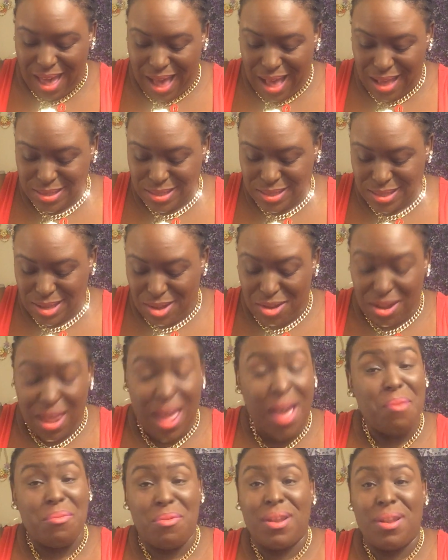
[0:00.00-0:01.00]
I saw
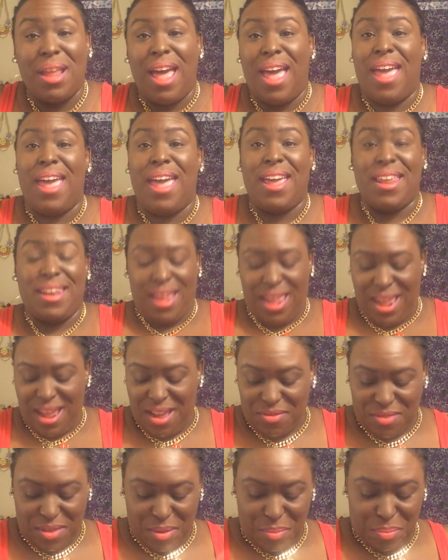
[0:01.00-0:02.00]
that one. I had to
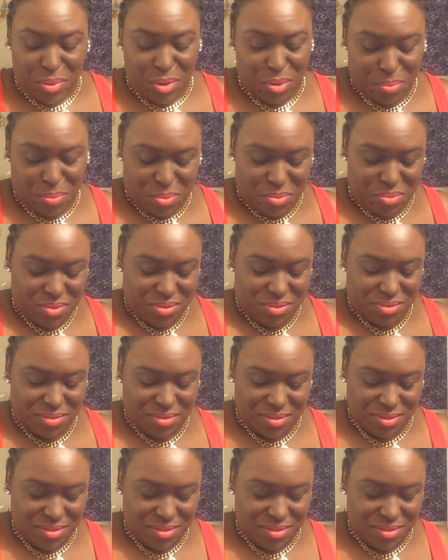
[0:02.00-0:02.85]
have that purple one.